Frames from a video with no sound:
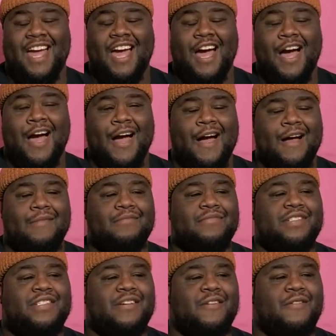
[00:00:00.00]

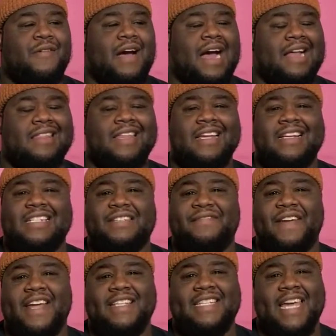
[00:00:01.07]
So I think it's
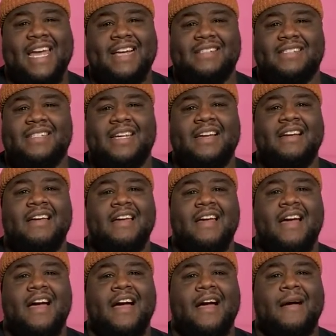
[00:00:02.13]
fantastic.
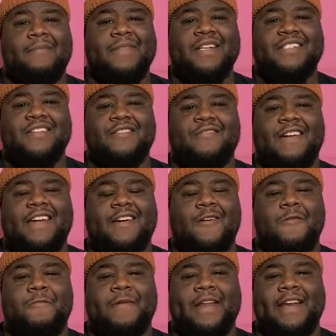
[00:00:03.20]
There's a great
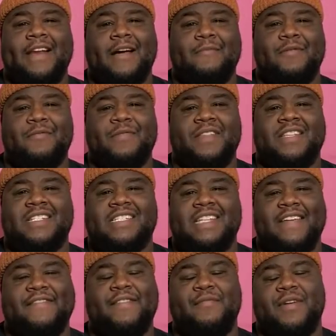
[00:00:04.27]
opening number with the
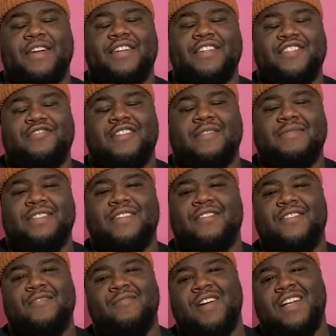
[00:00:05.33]
Stevie Wonder drum
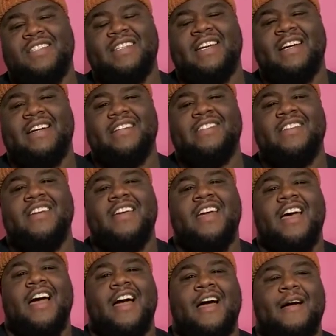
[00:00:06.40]
solo montage.
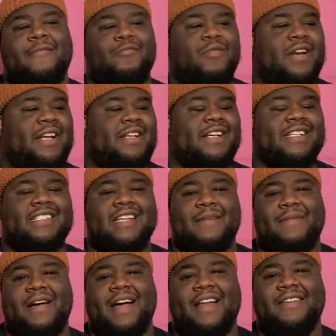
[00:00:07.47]
When it does
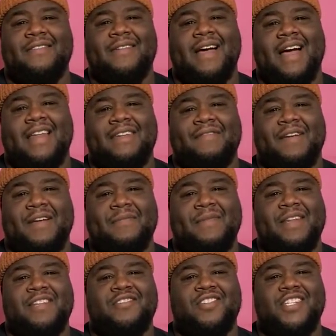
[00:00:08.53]
come out, I do highly
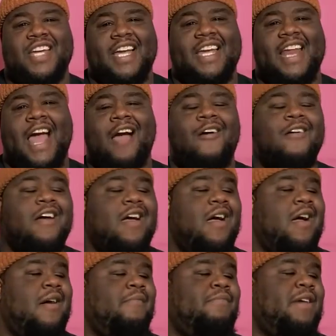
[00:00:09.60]
recommend that you check it out.
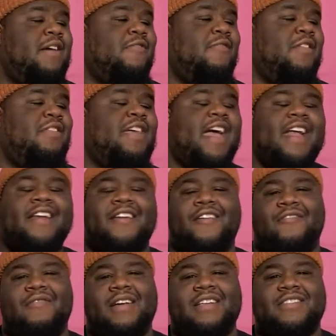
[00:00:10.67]
But on that
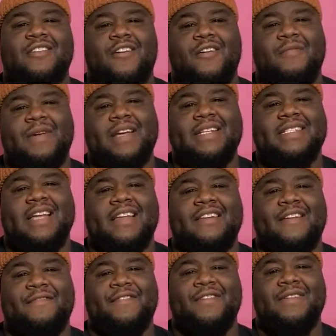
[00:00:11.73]
note, as always, I
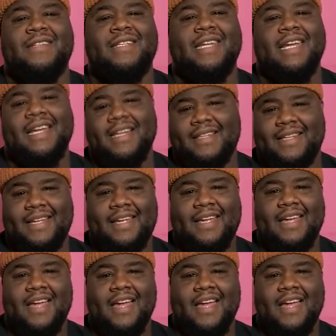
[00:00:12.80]
love you dearly.